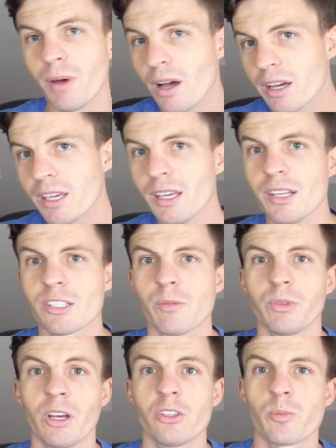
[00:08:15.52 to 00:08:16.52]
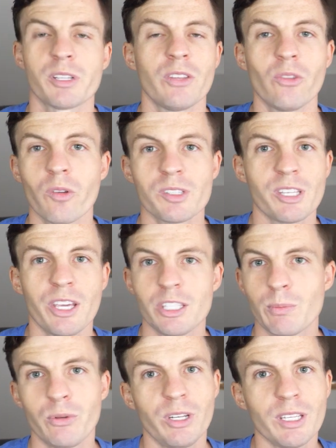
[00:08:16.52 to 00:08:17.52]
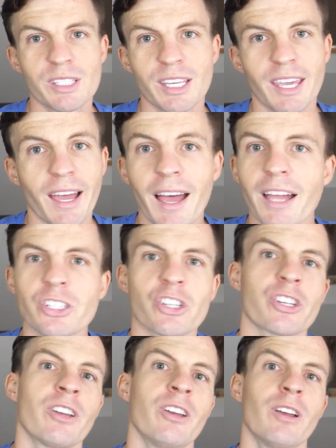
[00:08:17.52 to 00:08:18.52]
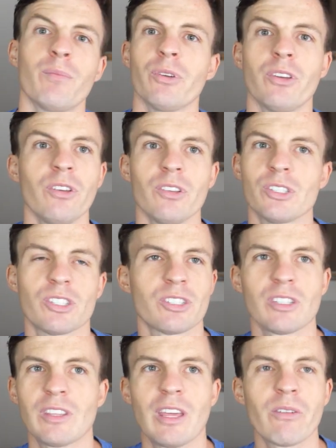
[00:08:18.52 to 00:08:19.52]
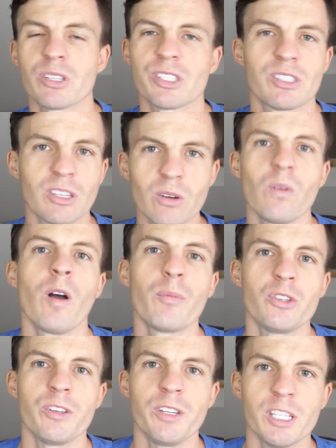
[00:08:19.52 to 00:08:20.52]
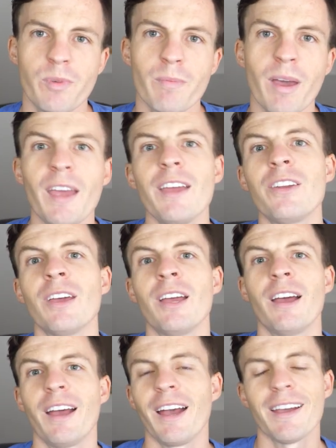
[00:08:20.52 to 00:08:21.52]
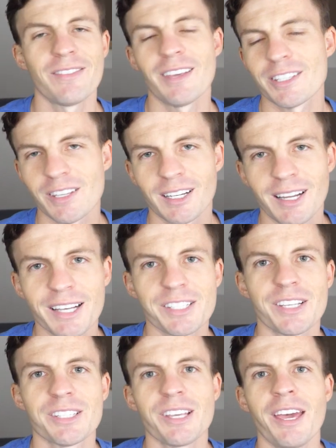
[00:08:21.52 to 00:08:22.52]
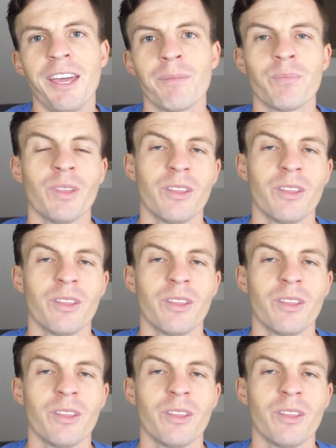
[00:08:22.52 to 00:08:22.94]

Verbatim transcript: markets. I'm 100% not saying to put it into cash because there is still opportunities to be made. And there's the classic saying,